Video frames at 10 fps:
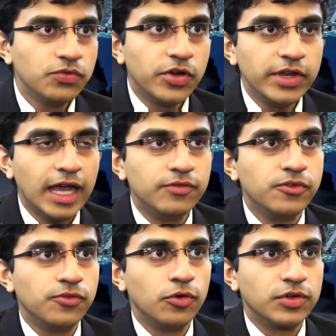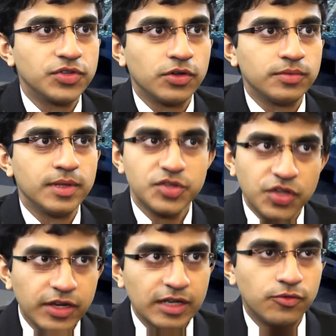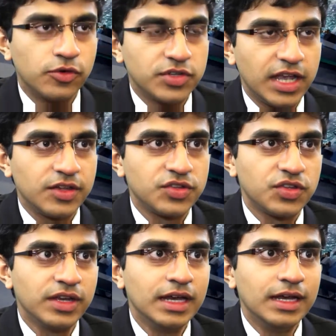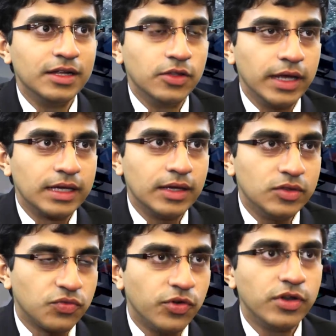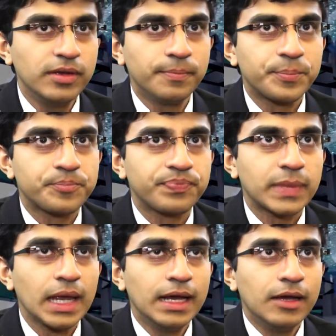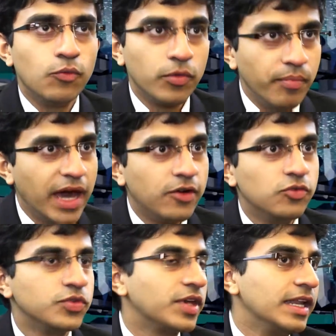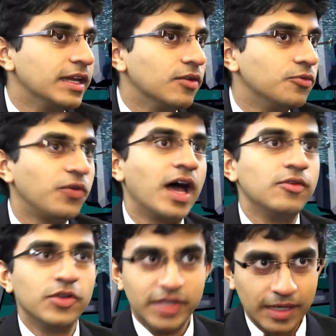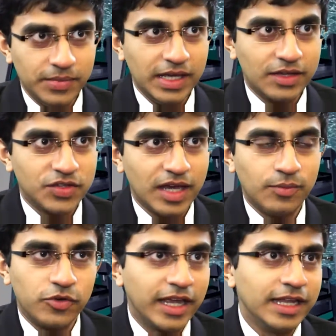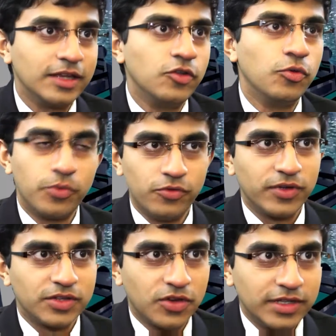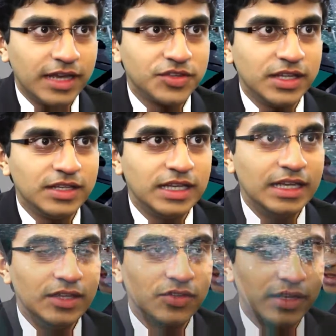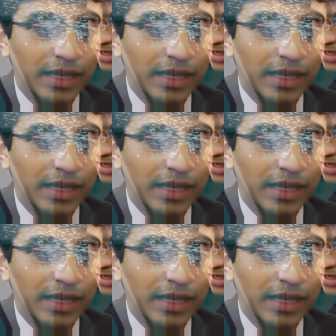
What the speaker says: a very heavy focus on studying for a test. Like it's very, what mattered was getting a 5 on the AP exam or getting, you know, perfect on the SATs. And